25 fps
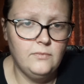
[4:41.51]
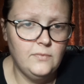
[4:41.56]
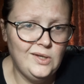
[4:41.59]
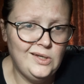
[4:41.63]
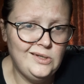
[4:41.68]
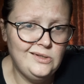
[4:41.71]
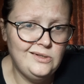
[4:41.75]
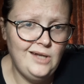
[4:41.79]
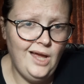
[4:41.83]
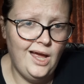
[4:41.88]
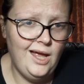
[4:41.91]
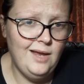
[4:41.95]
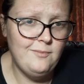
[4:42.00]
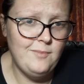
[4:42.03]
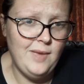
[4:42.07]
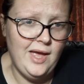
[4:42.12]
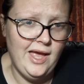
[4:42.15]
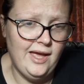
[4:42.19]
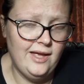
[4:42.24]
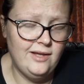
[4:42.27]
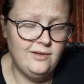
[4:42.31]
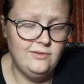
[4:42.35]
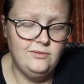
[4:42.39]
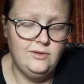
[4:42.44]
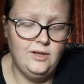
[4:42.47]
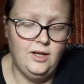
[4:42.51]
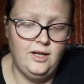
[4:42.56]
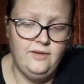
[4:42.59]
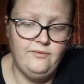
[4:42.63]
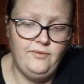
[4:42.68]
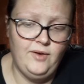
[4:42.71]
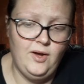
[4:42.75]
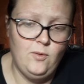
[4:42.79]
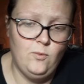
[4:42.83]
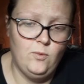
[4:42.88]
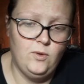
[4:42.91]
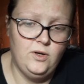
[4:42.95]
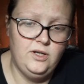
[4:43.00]
Not bad if
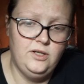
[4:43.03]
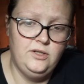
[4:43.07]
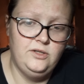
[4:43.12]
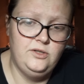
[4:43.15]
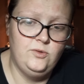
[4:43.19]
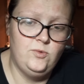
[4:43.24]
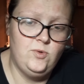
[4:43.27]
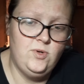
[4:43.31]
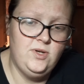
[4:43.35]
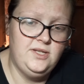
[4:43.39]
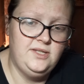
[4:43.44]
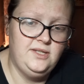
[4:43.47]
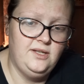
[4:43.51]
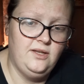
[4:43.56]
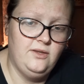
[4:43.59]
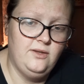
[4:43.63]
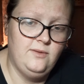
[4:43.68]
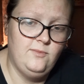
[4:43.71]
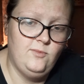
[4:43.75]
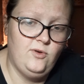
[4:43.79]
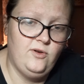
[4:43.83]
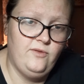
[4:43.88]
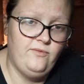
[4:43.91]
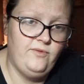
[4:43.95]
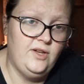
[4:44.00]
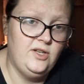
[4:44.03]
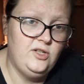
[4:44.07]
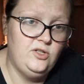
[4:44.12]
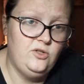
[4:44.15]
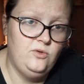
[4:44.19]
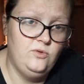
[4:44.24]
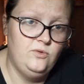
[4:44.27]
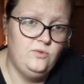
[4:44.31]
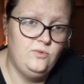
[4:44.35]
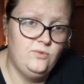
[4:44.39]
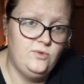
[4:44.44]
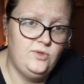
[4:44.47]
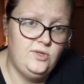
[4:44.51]
I wanted to resell them, or if I
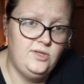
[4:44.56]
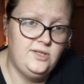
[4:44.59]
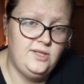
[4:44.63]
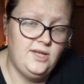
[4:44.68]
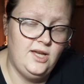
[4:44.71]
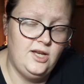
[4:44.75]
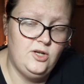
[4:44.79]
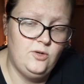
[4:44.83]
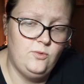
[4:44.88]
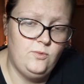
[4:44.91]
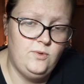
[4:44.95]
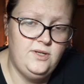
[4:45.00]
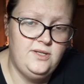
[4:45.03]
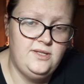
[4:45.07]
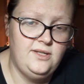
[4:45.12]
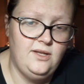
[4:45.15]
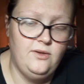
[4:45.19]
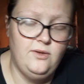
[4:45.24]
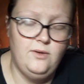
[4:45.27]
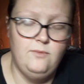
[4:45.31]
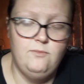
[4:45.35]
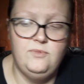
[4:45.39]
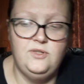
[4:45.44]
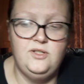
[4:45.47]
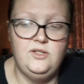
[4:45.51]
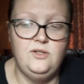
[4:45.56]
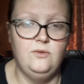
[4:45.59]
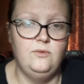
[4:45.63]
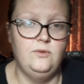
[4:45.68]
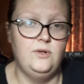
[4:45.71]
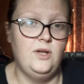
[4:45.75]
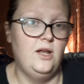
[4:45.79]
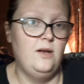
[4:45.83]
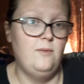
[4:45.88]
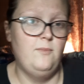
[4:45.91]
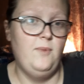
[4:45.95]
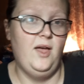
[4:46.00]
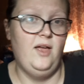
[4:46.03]
do decide to resell them. Still
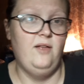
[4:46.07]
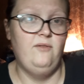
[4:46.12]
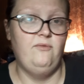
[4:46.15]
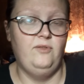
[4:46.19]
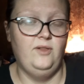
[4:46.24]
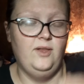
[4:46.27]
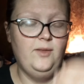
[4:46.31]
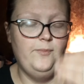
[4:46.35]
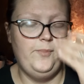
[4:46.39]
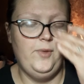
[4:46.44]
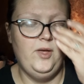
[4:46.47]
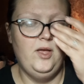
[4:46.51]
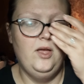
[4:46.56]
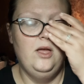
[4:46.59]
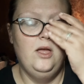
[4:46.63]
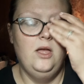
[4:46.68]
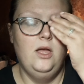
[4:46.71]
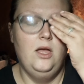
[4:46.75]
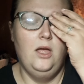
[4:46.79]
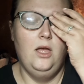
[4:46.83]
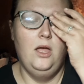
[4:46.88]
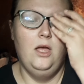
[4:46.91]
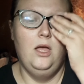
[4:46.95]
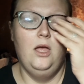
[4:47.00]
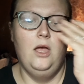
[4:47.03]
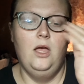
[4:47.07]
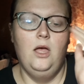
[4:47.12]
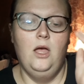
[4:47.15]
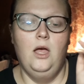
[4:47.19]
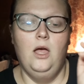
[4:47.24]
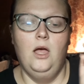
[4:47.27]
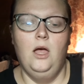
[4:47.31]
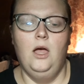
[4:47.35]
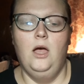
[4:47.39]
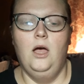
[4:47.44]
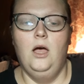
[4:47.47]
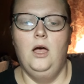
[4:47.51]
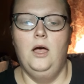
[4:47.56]
not a bad flip.
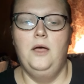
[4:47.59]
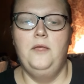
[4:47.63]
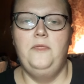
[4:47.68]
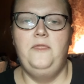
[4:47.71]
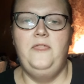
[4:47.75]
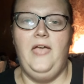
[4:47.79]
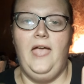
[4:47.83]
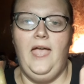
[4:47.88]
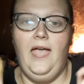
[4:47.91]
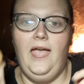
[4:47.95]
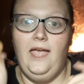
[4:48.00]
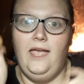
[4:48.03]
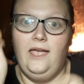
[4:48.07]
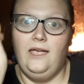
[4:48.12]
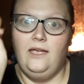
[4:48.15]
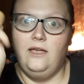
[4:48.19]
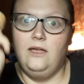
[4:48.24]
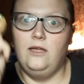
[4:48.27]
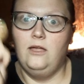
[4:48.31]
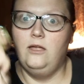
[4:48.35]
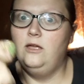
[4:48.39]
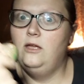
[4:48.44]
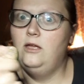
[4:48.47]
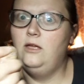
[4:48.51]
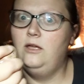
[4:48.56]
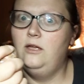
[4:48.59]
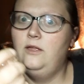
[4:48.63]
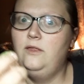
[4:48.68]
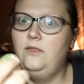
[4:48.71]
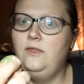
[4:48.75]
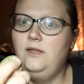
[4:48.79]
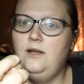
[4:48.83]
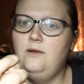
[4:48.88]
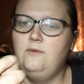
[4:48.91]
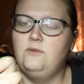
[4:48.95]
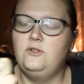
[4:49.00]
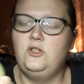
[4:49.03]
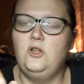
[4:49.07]
The egg
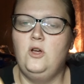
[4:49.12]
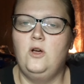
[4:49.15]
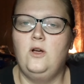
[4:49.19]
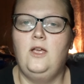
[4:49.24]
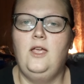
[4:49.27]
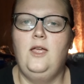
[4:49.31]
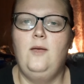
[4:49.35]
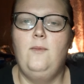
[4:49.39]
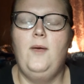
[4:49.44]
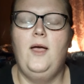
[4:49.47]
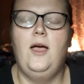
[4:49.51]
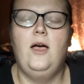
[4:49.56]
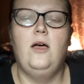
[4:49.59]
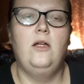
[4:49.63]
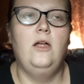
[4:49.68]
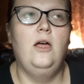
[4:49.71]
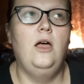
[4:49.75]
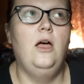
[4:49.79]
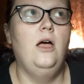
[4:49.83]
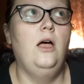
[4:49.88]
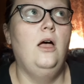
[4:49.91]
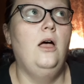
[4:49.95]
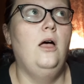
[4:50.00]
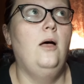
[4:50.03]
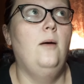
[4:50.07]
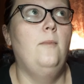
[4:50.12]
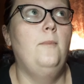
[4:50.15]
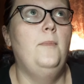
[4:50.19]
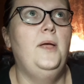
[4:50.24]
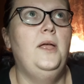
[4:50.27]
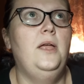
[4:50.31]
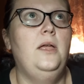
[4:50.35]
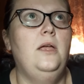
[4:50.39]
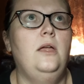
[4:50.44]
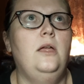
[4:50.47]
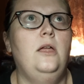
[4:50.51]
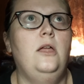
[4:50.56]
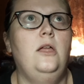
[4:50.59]
that I was talking about.
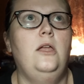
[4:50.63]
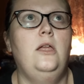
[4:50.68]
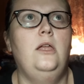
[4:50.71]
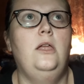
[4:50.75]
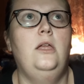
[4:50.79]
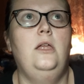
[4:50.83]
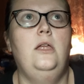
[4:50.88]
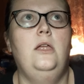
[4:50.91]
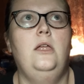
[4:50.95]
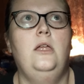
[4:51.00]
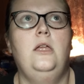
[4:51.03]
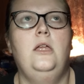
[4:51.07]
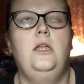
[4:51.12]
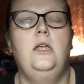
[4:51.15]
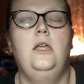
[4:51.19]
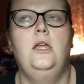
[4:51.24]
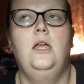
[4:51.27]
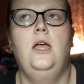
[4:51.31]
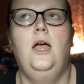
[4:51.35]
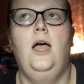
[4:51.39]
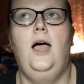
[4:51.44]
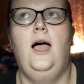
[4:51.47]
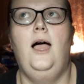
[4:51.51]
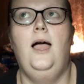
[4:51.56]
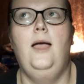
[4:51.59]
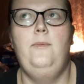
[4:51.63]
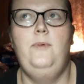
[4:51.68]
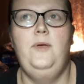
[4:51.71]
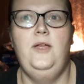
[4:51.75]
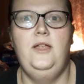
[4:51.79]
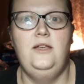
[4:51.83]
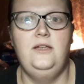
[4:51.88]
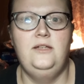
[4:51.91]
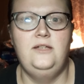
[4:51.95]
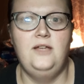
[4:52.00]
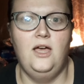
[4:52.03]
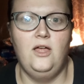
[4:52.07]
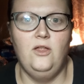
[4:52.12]
I
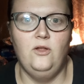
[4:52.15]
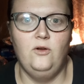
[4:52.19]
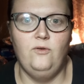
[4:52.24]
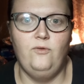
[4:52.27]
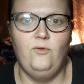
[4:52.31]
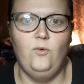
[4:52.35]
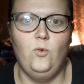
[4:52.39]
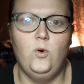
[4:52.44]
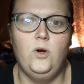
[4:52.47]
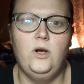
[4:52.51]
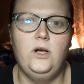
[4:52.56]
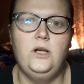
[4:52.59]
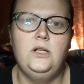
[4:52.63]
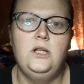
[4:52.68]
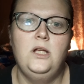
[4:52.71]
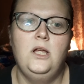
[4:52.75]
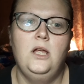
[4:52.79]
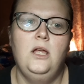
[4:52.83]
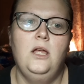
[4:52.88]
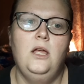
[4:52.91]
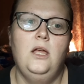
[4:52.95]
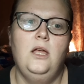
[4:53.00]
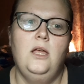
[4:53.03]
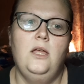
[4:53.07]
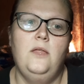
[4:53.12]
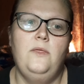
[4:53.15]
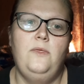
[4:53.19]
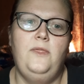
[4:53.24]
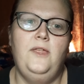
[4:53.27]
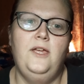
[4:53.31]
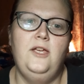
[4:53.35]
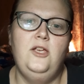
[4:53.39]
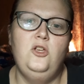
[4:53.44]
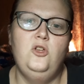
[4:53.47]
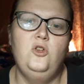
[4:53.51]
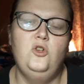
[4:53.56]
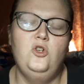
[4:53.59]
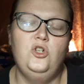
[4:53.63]
paid $1 for it. They
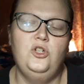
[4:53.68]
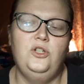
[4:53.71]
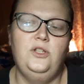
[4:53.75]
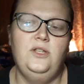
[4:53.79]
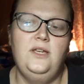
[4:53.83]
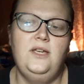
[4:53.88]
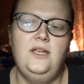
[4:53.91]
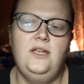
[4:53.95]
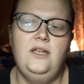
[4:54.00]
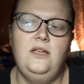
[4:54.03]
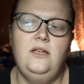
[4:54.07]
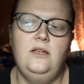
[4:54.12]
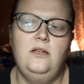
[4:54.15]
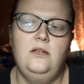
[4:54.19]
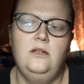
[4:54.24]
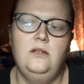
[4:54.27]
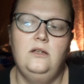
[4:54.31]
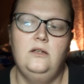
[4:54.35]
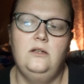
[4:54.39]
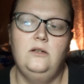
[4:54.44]
usually...